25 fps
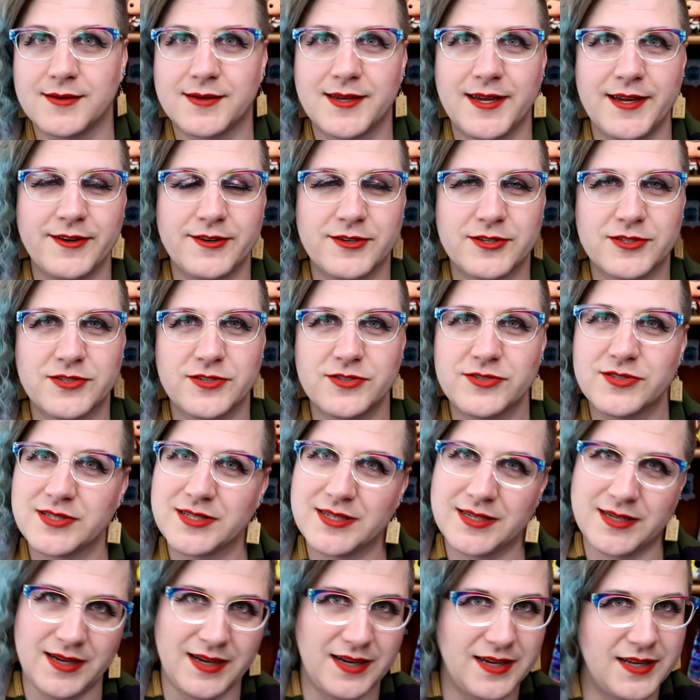characters,
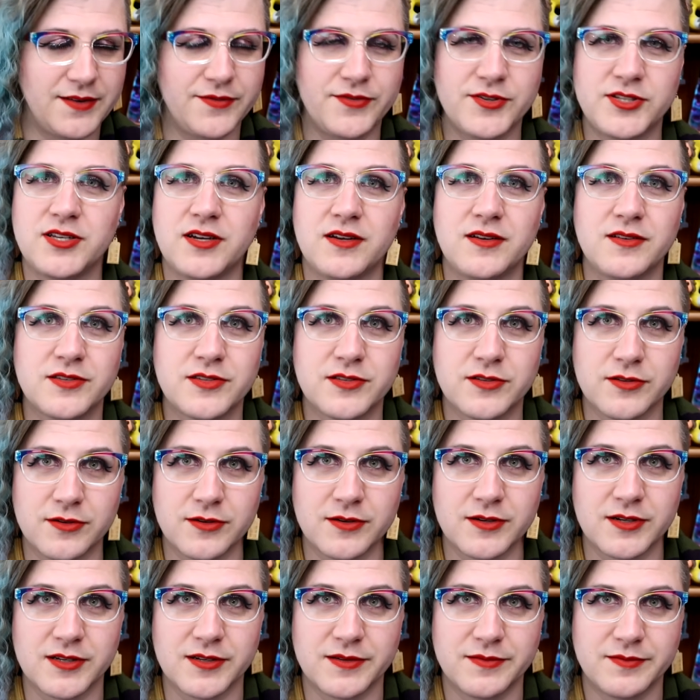kind of a dull
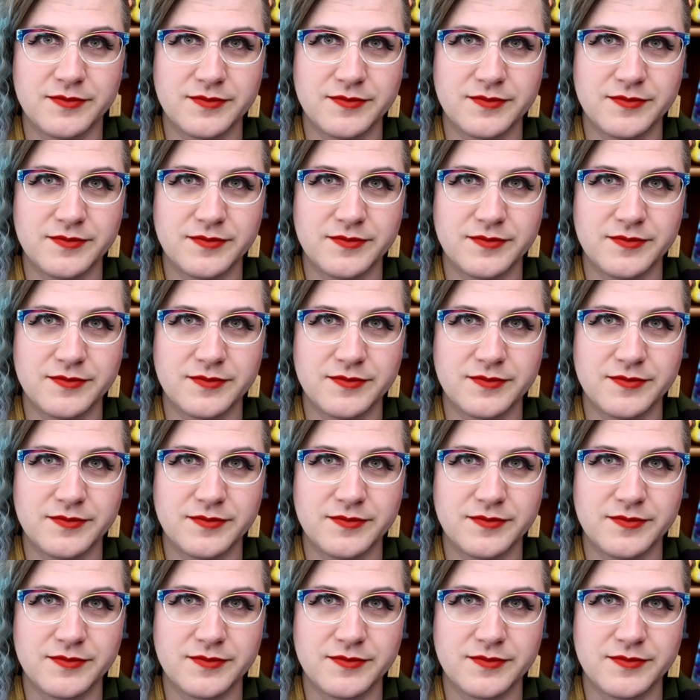story.